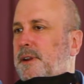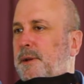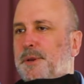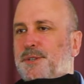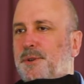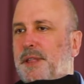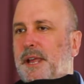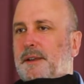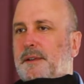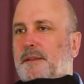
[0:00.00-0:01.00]
Nobody saw
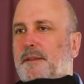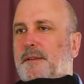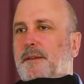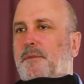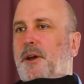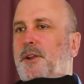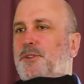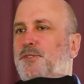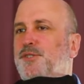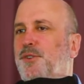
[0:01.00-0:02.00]
that. One or
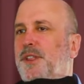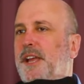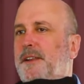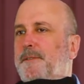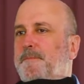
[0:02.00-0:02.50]
two saw that.